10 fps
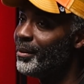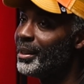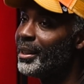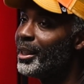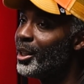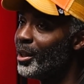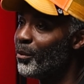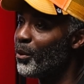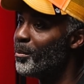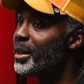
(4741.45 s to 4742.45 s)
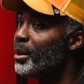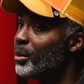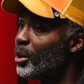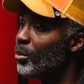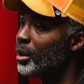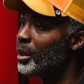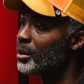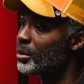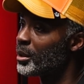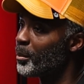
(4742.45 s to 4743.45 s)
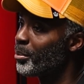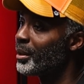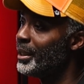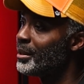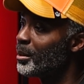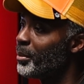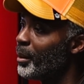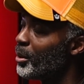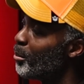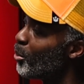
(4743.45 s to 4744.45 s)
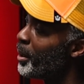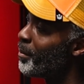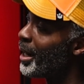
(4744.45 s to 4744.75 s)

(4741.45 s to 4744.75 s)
even there, for me, what it was a place to be able to bring